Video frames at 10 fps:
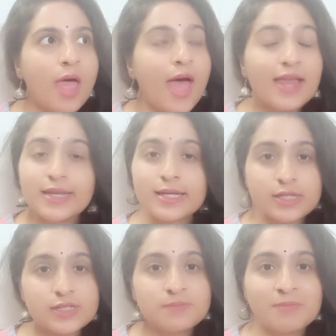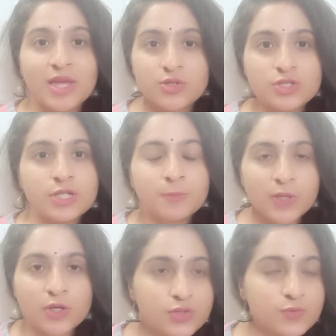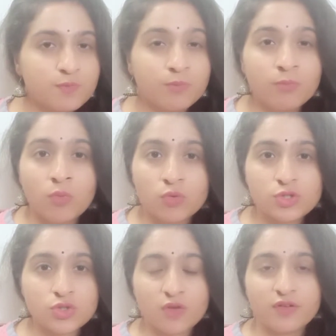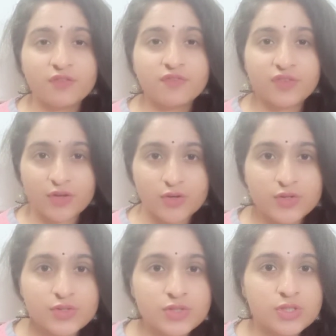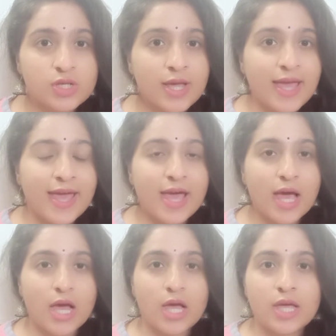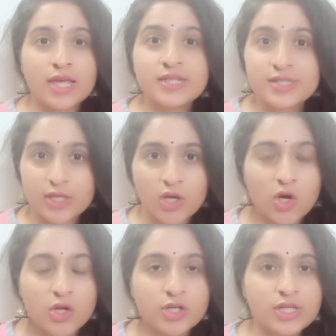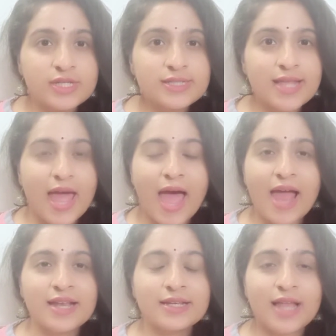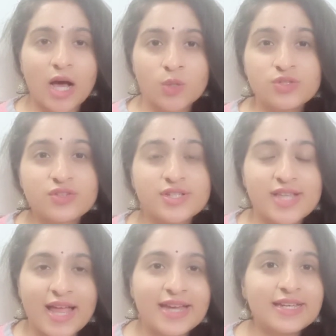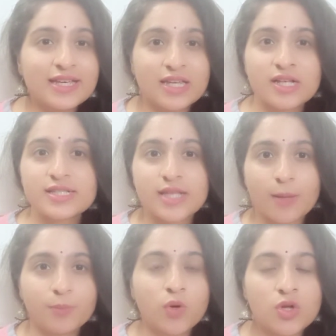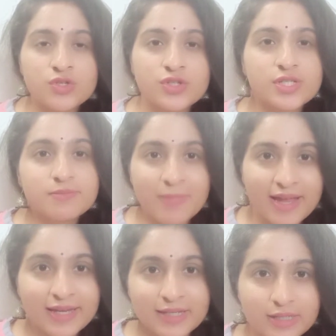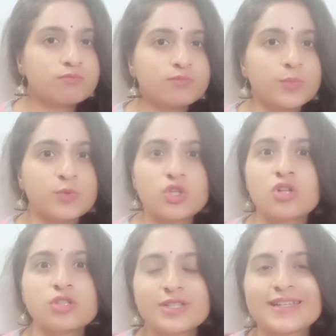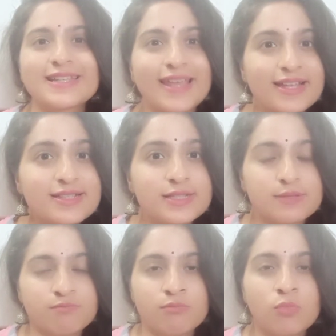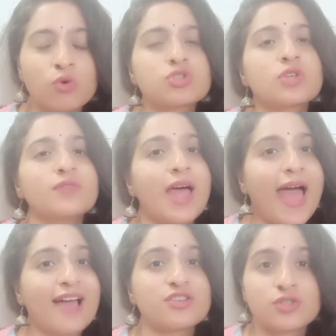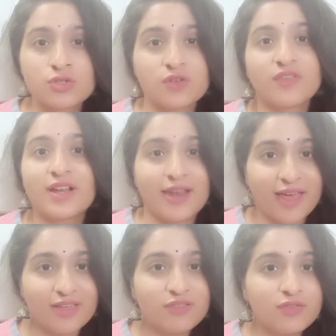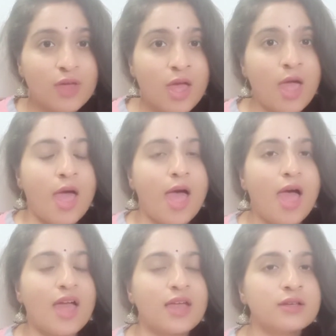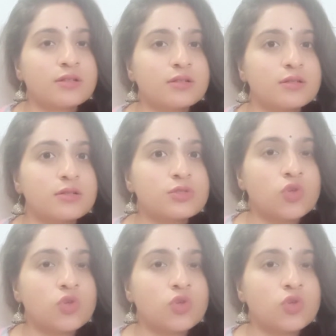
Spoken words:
And it is majorly because most of our fears, insecurities and doubts reside in our subconscious mind, which also dictates most of the actions of our life. And so